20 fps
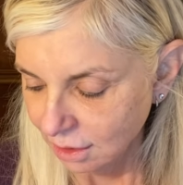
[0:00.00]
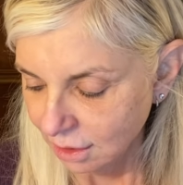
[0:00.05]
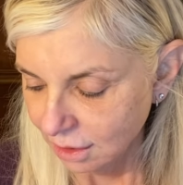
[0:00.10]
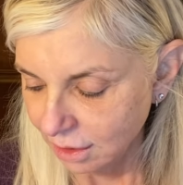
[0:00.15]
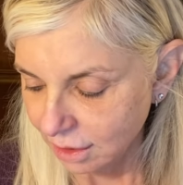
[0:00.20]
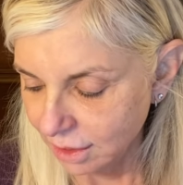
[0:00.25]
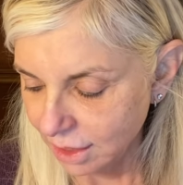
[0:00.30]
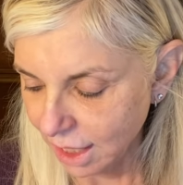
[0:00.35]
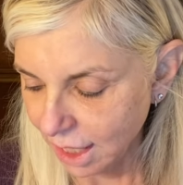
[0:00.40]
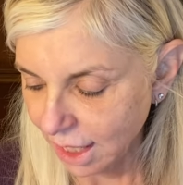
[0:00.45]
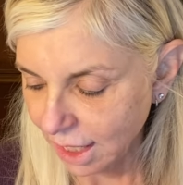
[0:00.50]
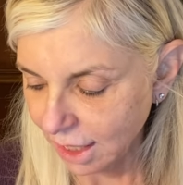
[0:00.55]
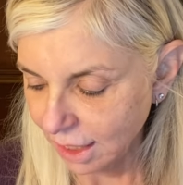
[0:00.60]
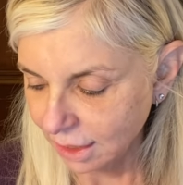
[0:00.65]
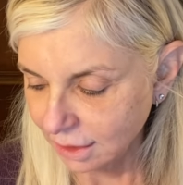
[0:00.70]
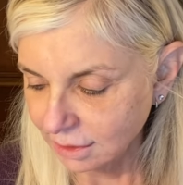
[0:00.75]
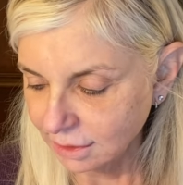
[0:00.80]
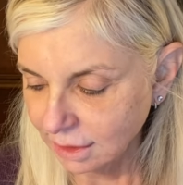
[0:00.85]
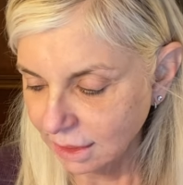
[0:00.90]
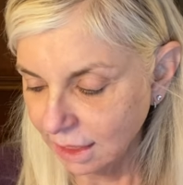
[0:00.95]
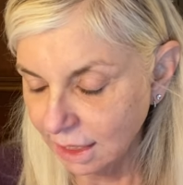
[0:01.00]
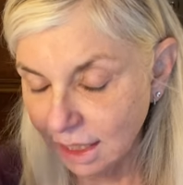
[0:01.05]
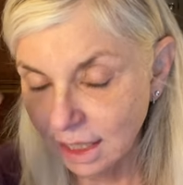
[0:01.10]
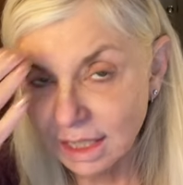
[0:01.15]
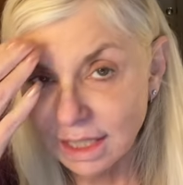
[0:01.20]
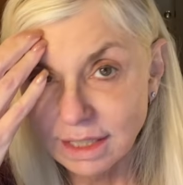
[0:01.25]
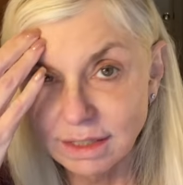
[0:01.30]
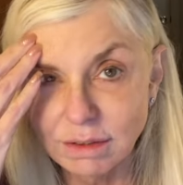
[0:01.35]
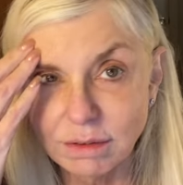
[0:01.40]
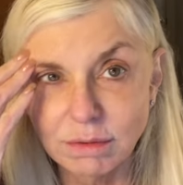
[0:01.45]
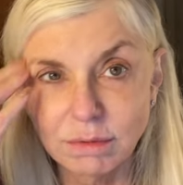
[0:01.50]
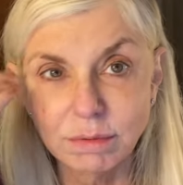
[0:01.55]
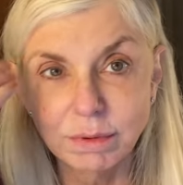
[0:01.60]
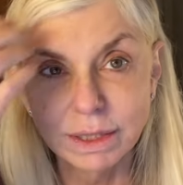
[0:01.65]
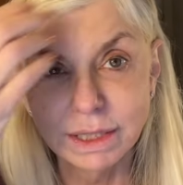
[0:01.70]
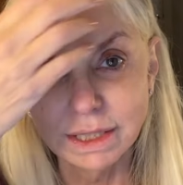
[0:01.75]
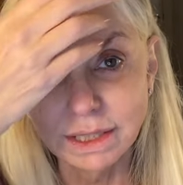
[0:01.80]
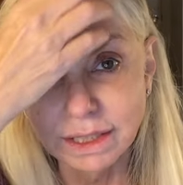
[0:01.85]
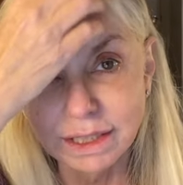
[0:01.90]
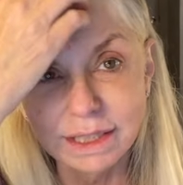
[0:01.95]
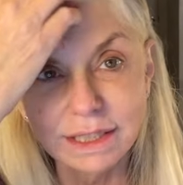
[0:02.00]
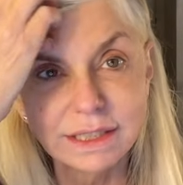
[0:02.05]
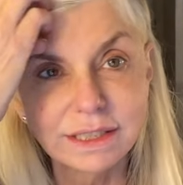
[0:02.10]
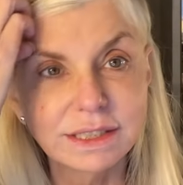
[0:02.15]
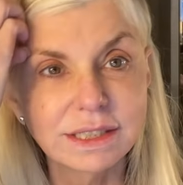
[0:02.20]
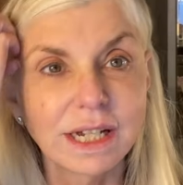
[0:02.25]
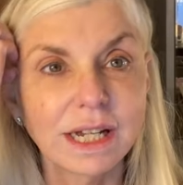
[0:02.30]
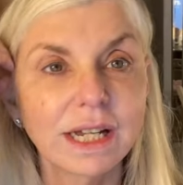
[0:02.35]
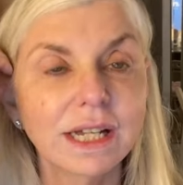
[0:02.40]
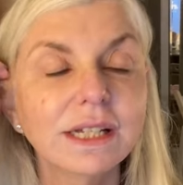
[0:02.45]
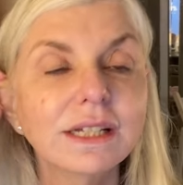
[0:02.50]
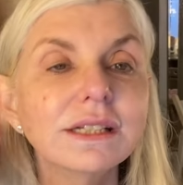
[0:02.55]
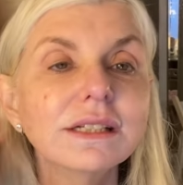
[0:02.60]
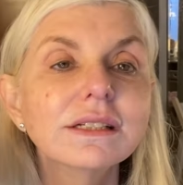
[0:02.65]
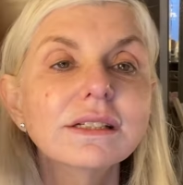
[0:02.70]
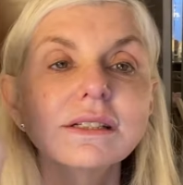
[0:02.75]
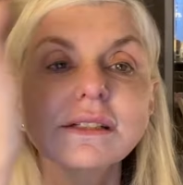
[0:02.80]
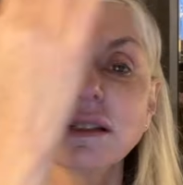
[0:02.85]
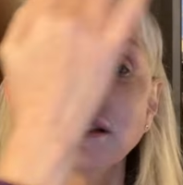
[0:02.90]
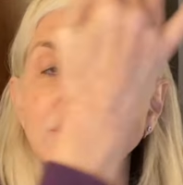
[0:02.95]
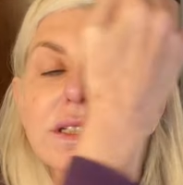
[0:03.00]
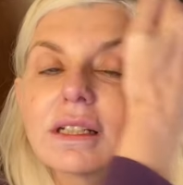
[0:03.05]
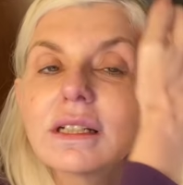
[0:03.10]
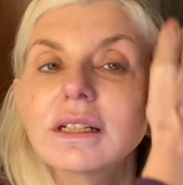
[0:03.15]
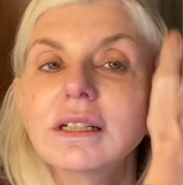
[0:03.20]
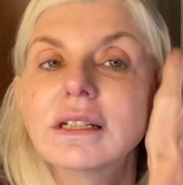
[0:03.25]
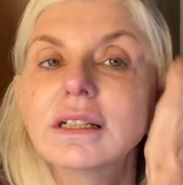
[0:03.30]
that it really does